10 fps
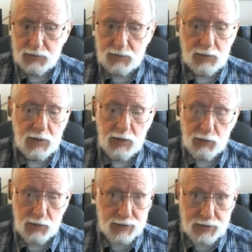in other
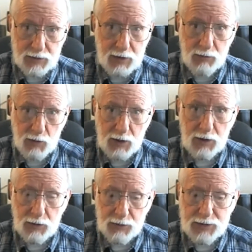words, to get rid
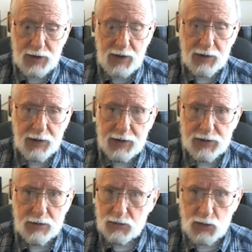of those
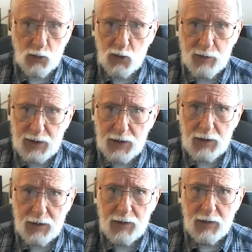Canaanites and do them
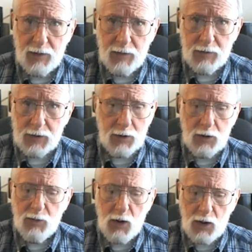in,
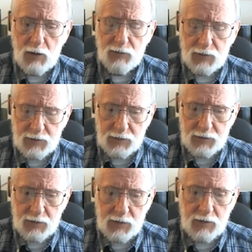kill them off,
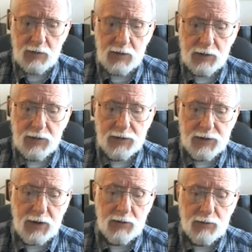and then
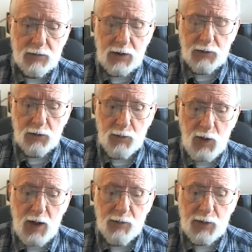take their
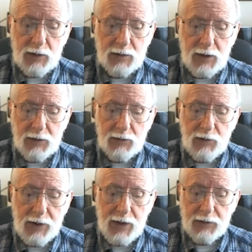property, take their
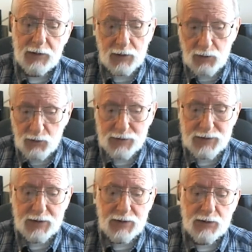land. And of
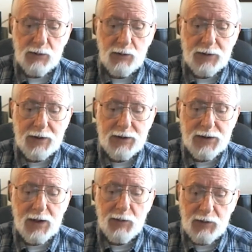course, Israel did
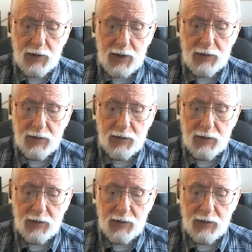some of that